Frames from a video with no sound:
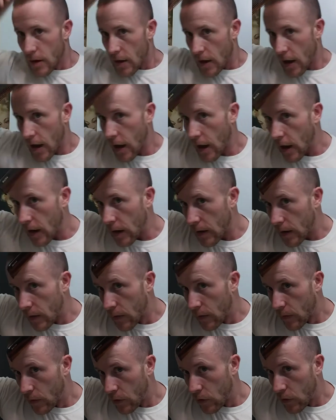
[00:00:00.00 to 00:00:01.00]
and
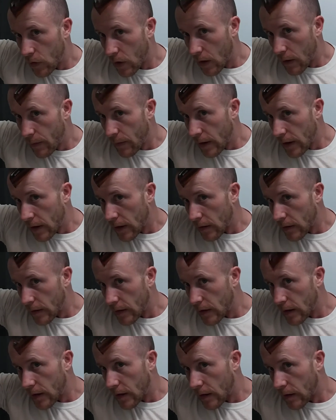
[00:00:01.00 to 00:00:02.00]
you can
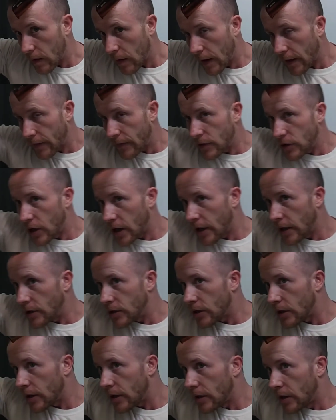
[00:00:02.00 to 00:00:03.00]
immediately
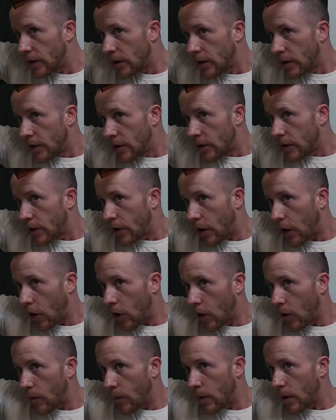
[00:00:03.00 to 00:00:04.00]
life-changing
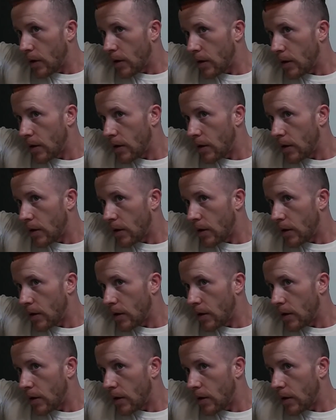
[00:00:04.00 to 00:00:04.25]
comb